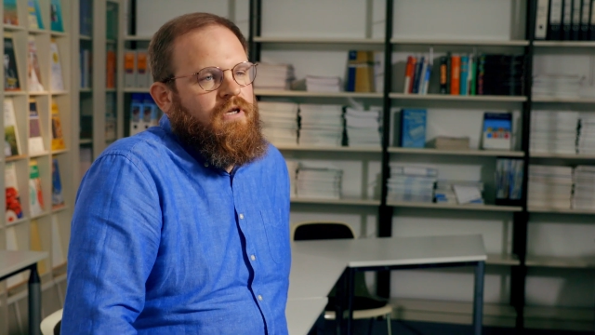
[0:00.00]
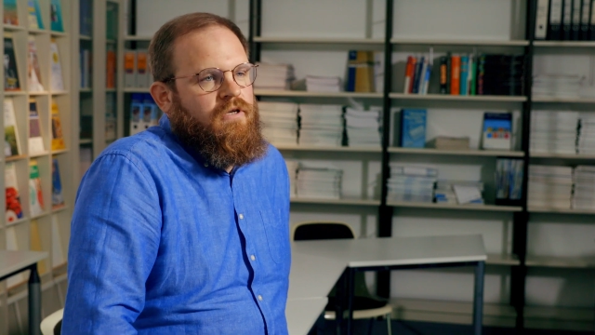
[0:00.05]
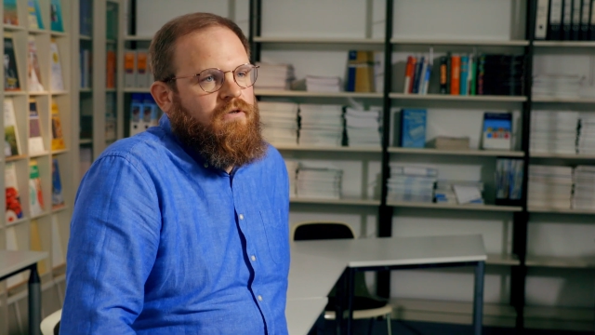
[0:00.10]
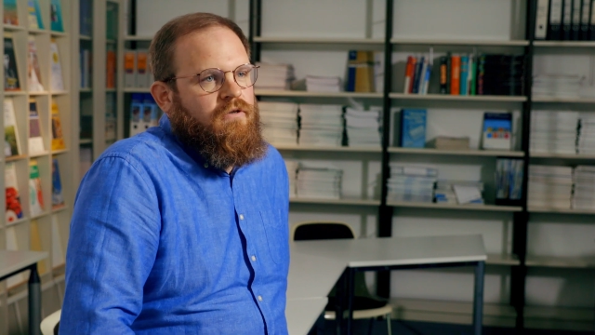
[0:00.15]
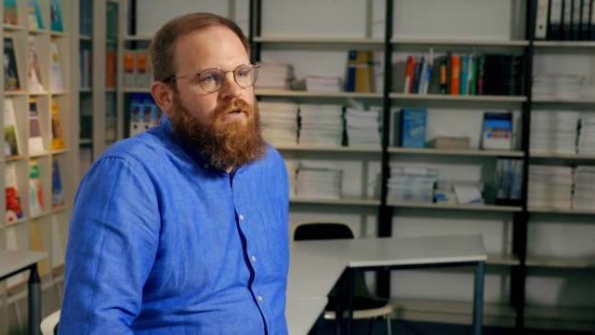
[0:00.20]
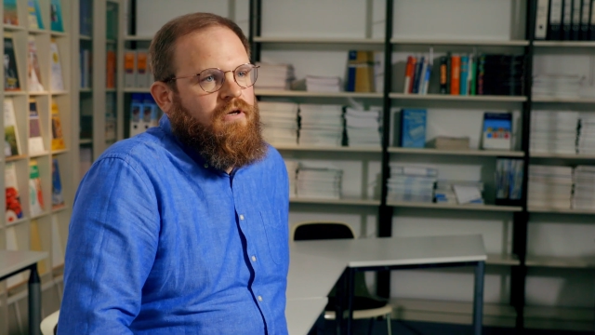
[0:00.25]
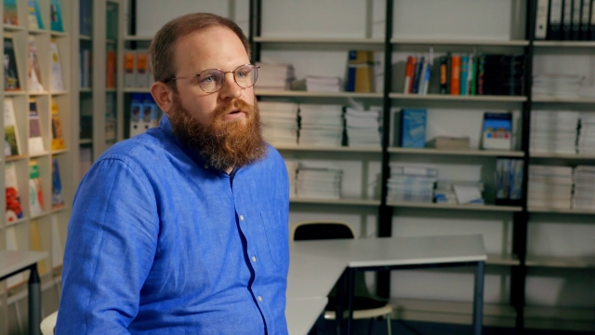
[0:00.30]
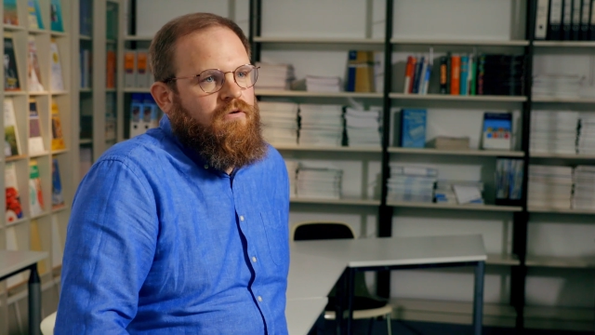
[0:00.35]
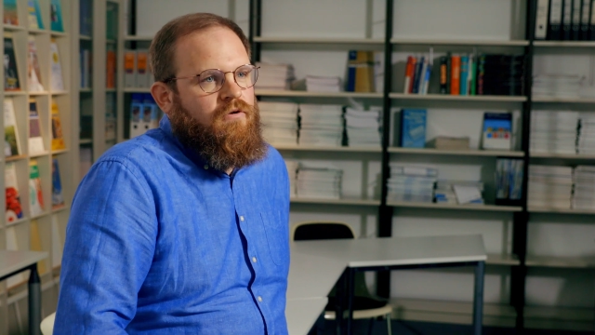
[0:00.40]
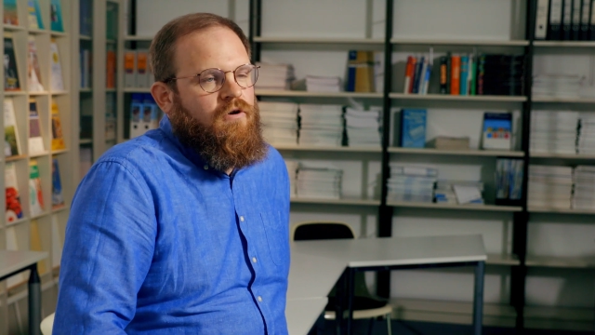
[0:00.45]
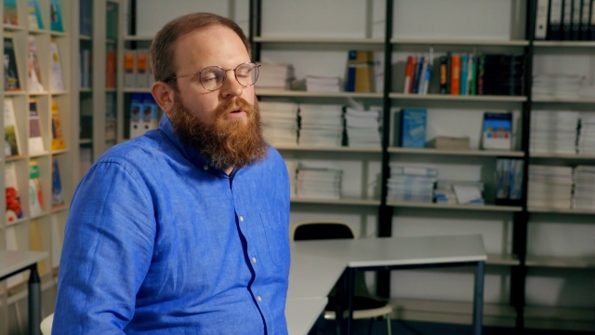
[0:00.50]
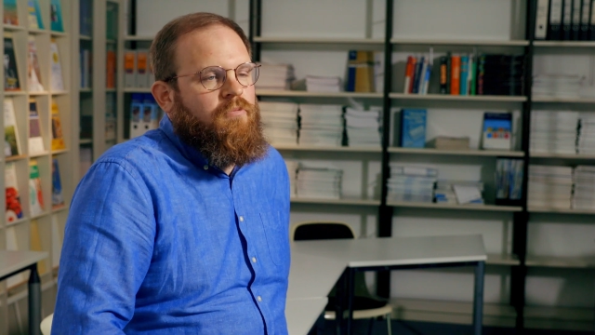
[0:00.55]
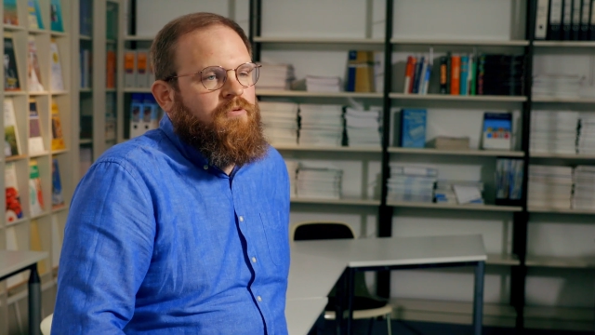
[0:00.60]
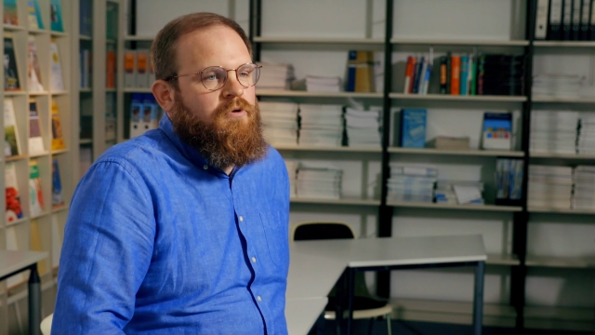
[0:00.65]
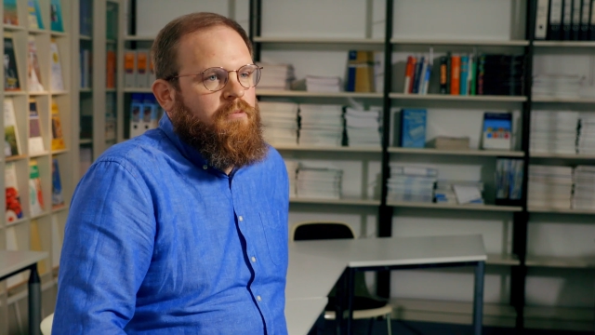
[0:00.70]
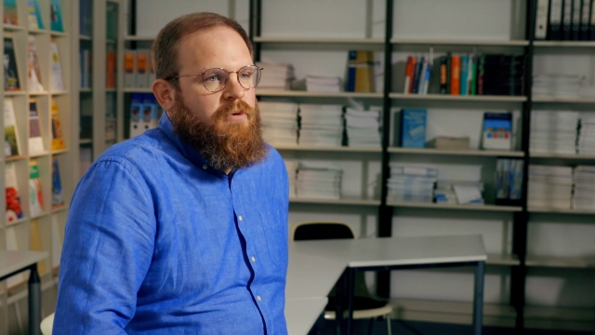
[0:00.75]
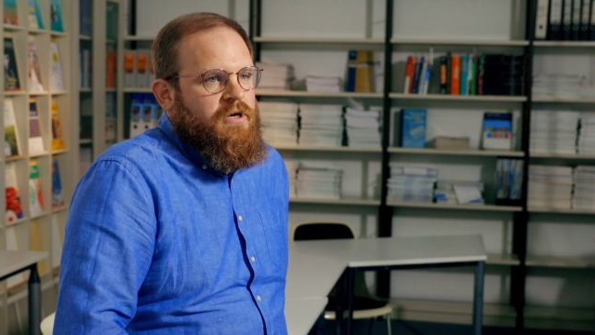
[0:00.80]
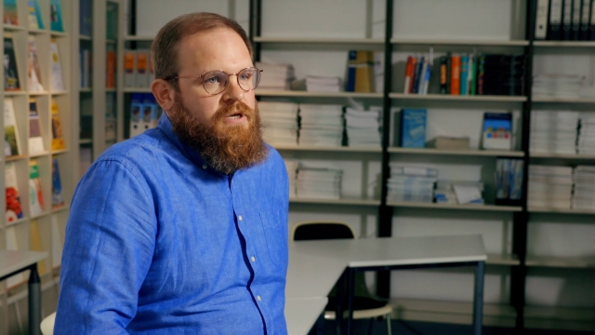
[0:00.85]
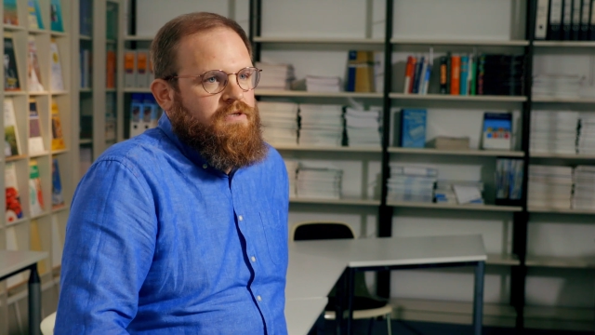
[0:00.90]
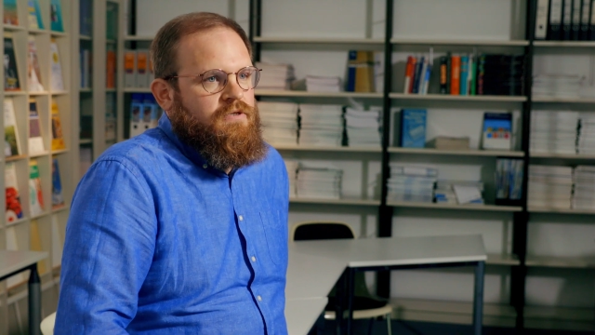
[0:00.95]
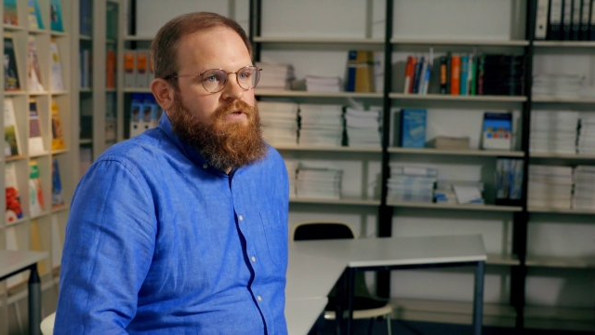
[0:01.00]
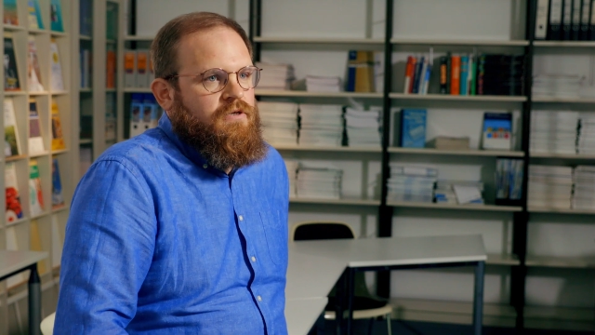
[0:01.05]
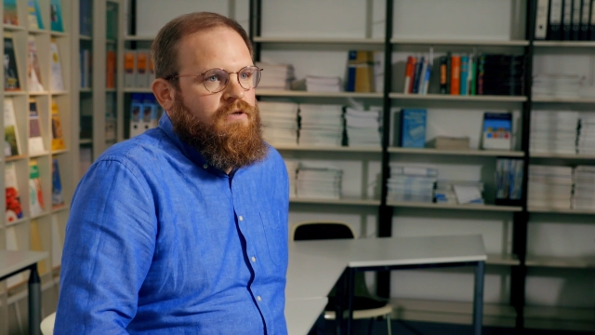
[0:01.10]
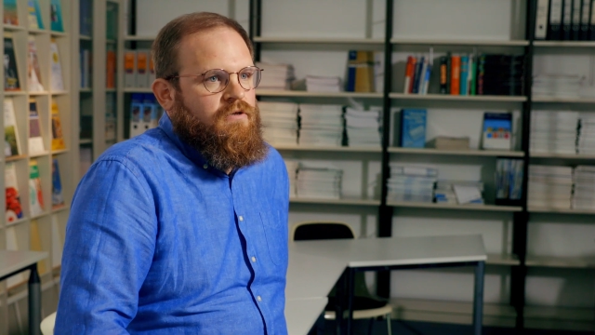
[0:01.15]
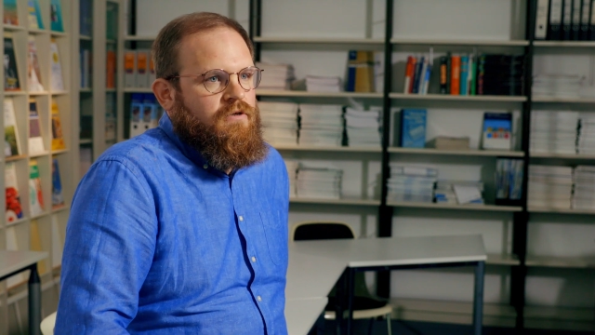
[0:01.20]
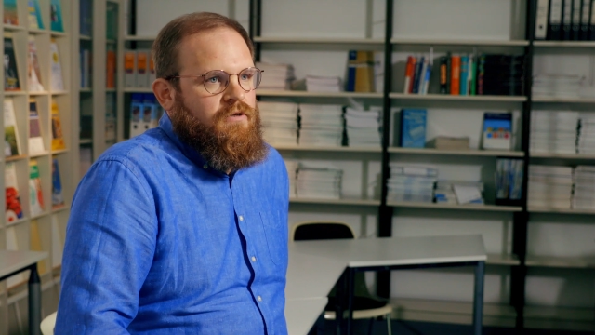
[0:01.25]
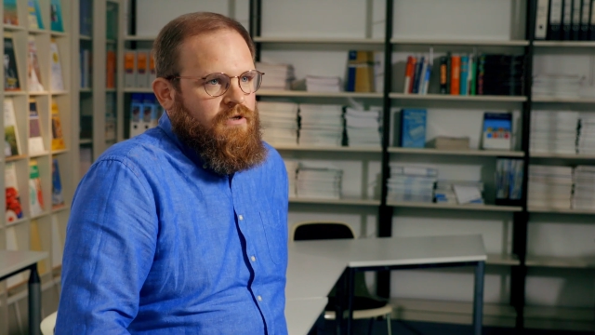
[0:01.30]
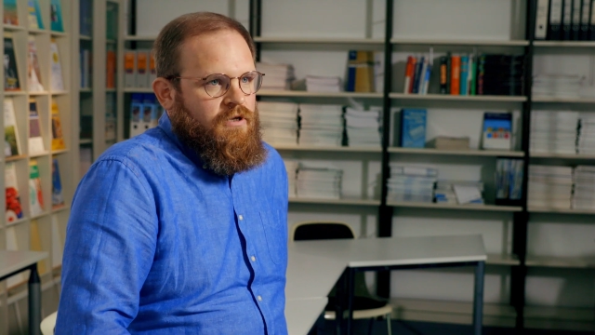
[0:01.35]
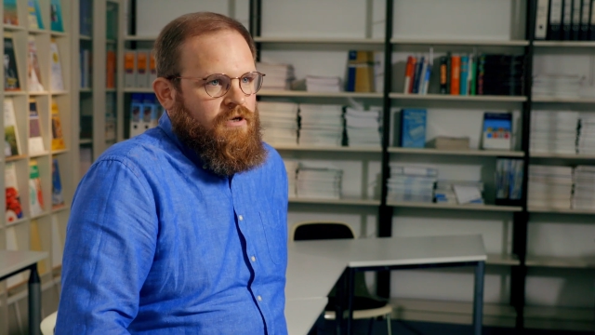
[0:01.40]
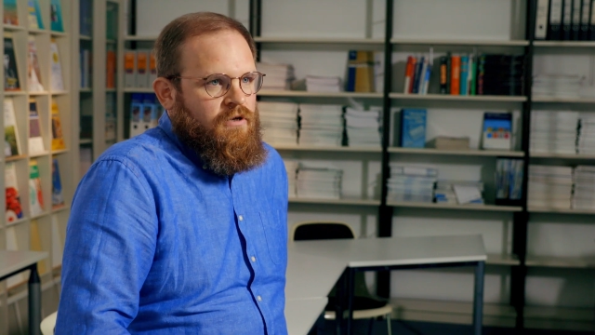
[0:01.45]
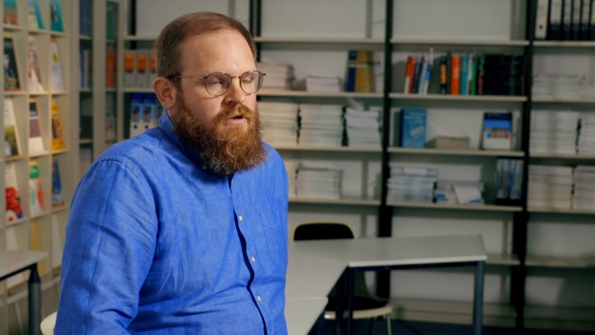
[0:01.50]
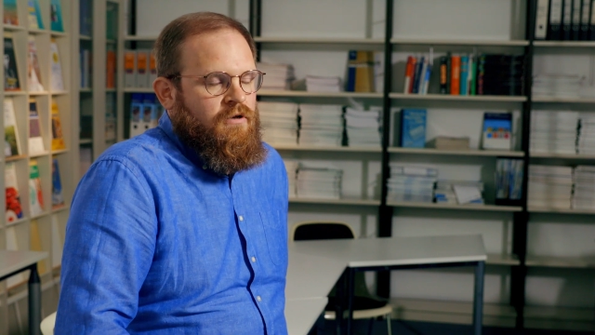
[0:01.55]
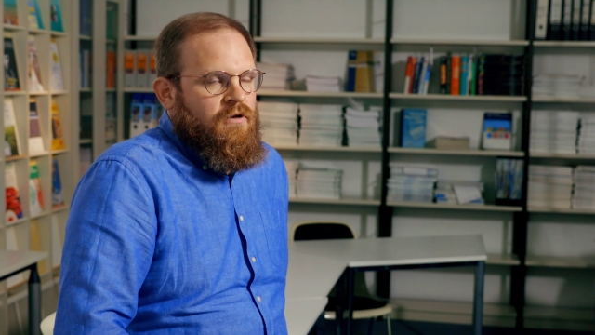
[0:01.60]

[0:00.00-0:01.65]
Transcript: and optimized it, and